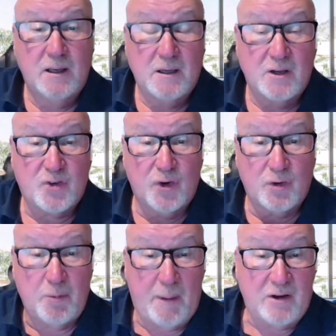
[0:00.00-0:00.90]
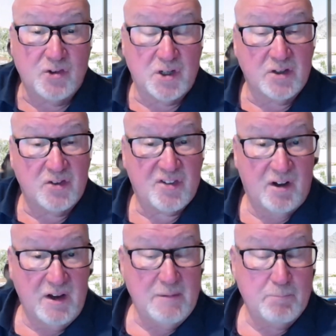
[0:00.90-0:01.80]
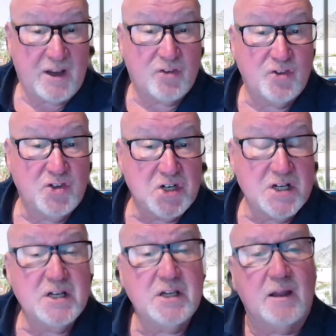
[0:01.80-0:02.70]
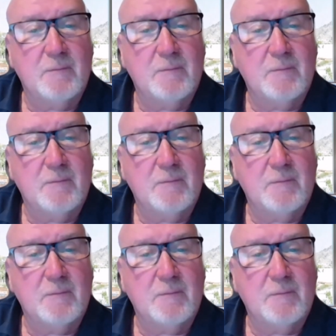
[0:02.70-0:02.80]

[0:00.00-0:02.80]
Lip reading: It talks about John Steinbeck's journey